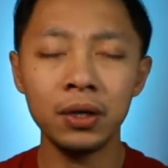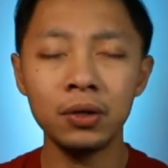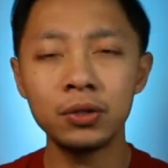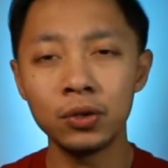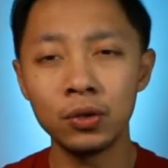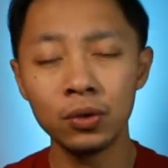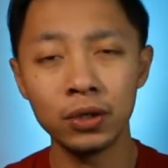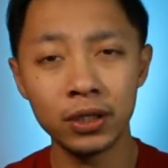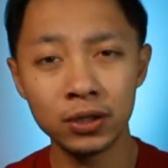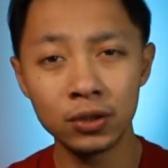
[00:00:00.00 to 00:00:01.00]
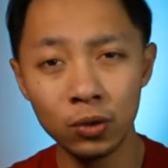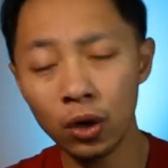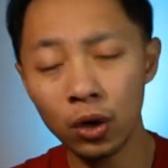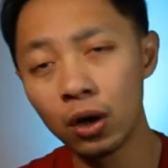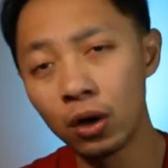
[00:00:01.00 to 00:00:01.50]
you to do is to
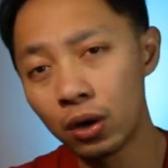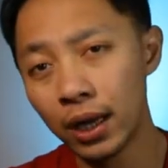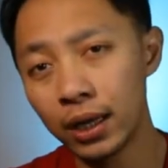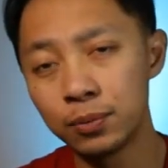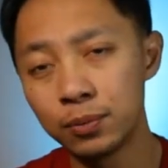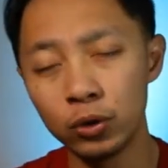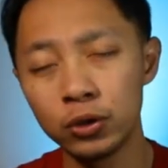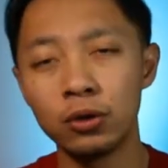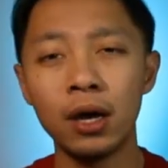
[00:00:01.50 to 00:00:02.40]
do a long exposure.